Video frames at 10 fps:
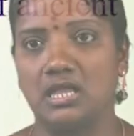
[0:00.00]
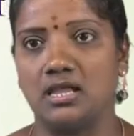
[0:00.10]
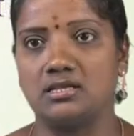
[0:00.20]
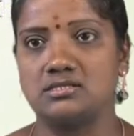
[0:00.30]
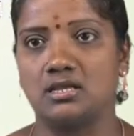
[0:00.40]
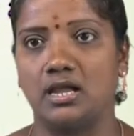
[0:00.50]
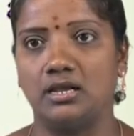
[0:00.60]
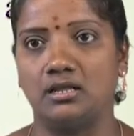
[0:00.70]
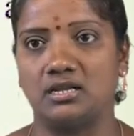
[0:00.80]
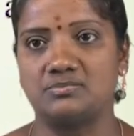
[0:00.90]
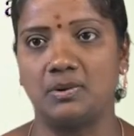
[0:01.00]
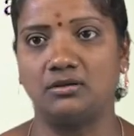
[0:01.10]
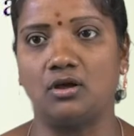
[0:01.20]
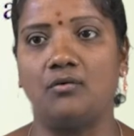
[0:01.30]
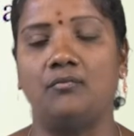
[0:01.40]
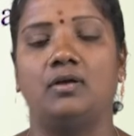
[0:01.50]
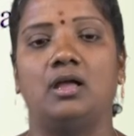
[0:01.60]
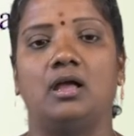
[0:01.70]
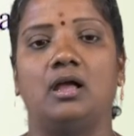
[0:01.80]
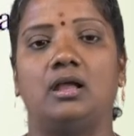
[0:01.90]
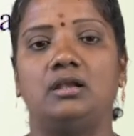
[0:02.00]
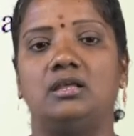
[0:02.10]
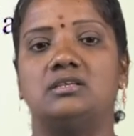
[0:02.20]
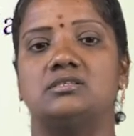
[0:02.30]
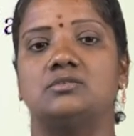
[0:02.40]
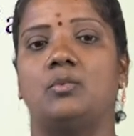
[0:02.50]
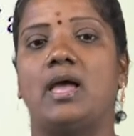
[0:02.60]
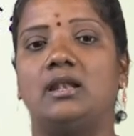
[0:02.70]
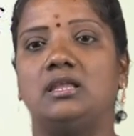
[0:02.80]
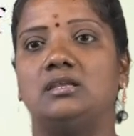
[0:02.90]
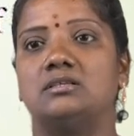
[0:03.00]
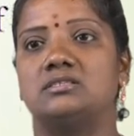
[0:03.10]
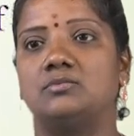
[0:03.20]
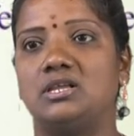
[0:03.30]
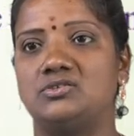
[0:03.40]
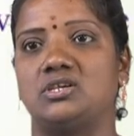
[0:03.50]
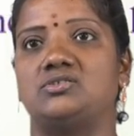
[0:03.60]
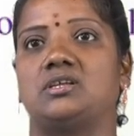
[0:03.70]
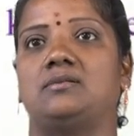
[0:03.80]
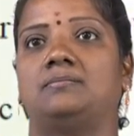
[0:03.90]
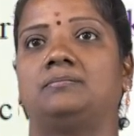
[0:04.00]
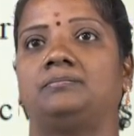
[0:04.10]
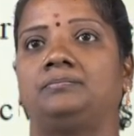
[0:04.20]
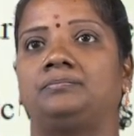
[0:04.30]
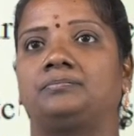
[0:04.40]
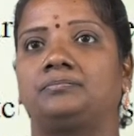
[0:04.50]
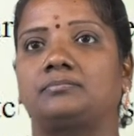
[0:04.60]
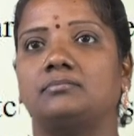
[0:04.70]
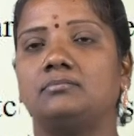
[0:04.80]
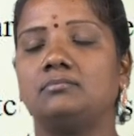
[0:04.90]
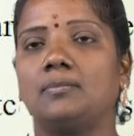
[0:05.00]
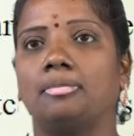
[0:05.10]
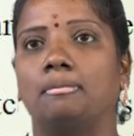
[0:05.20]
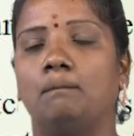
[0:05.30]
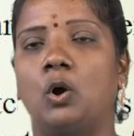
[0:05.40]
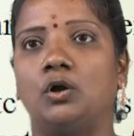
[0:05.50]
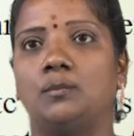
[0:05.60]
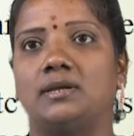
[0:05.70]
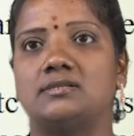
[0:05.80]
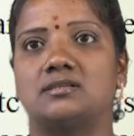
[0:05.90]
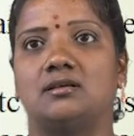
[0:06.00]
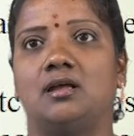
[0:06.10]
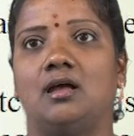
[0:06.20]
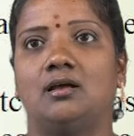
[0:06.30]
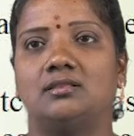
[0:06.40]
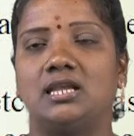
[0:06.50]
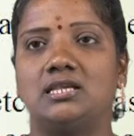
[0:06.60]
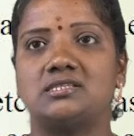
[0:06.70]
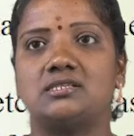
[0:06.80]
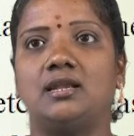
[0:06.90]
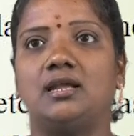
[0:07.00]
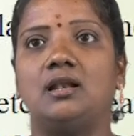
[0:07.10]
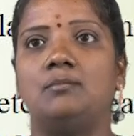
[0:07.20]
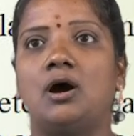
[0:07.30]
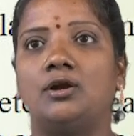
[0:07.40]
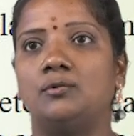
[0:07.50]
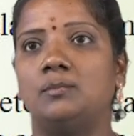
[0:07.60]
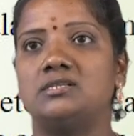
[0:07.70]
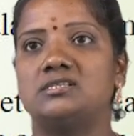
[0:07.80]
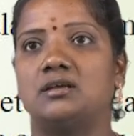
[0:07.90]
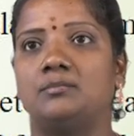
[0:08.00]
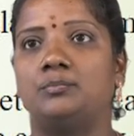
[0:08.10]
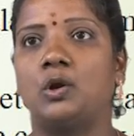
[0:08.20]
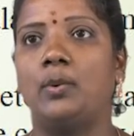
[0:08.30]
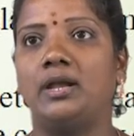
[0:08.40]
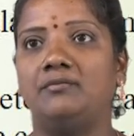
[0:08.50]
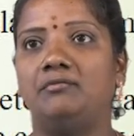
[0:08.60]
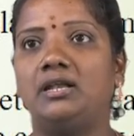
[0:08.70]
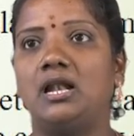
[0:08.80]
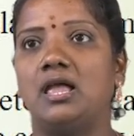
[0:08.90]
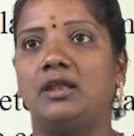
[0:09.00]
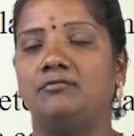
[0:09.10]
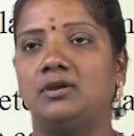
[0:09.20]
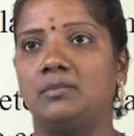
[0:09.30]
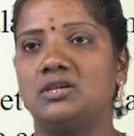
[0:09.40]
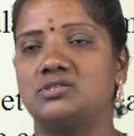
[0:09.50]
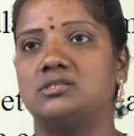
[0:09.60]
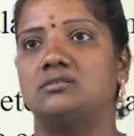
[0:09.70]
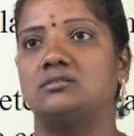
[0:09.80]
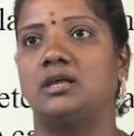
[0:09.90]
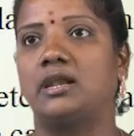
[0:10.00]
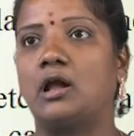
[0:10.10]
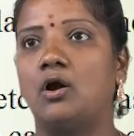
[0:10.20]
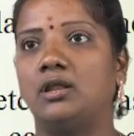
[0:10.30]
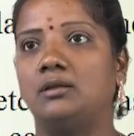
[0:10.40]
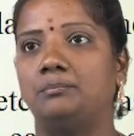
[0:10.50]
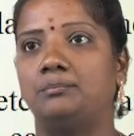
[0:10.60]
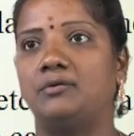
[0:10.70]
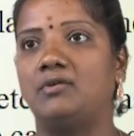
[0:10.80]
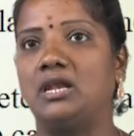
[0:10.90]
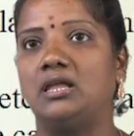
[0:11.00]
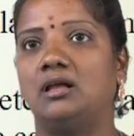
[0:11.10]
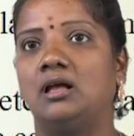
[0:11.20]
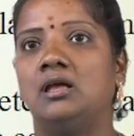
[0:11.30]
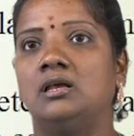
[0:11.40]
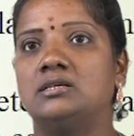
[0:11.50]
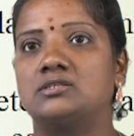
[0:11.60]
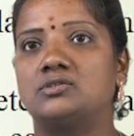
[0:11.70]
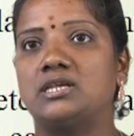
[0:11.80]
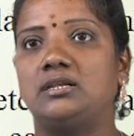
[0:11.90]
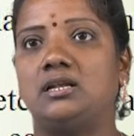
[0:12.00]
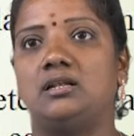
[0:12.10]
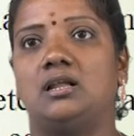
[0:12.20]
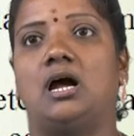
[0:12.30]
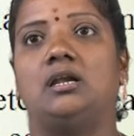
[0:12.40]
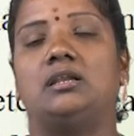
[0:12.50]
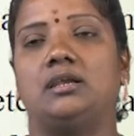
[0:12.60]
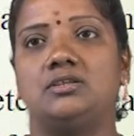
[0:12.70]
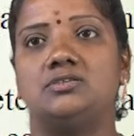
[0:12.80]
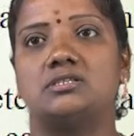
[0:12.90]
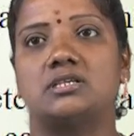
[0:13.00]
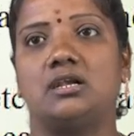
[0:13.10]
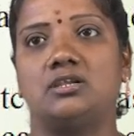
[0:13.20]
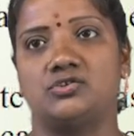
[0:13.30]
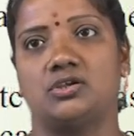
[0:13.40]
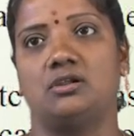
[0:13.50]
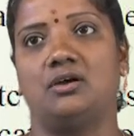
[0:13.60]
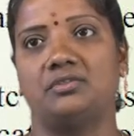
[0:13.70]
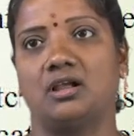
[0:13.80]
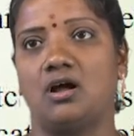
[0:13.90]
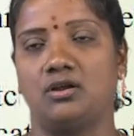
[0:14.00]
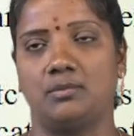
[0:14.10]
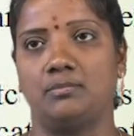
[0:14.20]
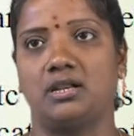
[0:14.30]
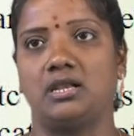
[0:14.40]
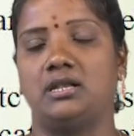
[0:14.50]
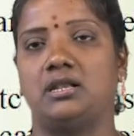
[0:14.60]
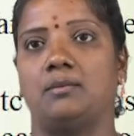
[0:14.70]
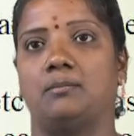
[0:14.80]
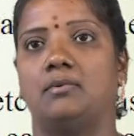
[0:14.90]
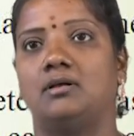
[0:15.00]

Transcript: things in respect of Indus Valley civilization. Monuments. The historical monuments provide vital information regarding prevailing societal and religious condition of the contemporary time.